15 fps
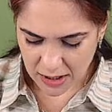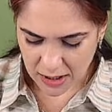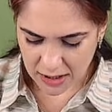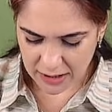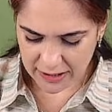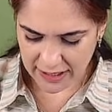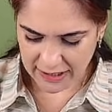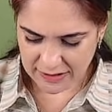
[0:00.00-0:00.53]

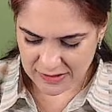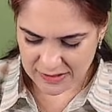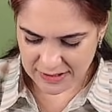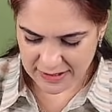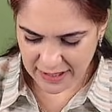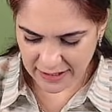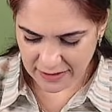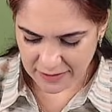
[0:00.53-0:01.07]
against
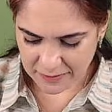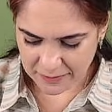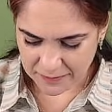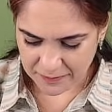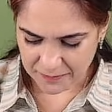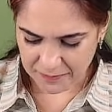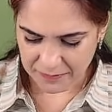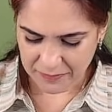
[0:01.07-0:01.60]
Z.
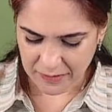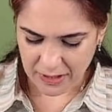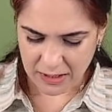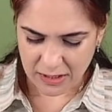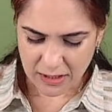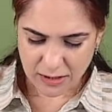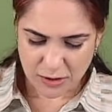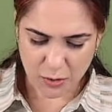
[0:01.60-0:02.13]

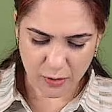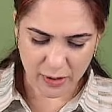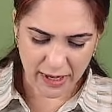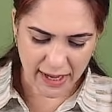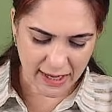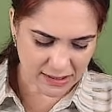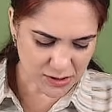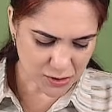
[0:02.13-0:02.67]
So
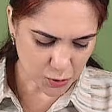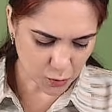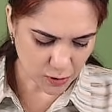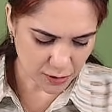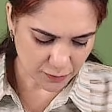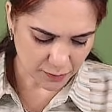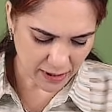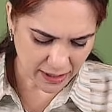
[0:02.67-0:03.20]
X
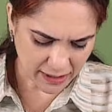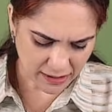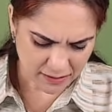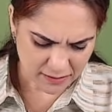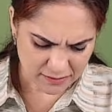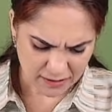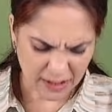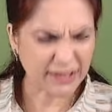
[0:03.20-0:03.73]
told Y,
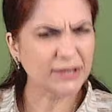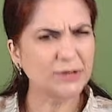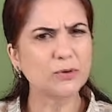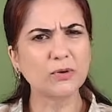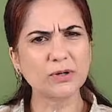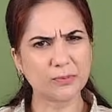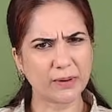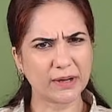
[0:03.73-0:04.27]
Ari,
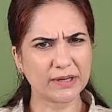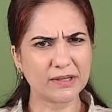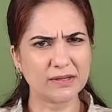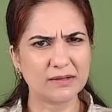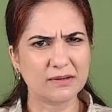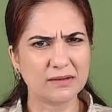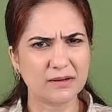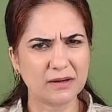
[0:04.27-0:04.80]
don't worry.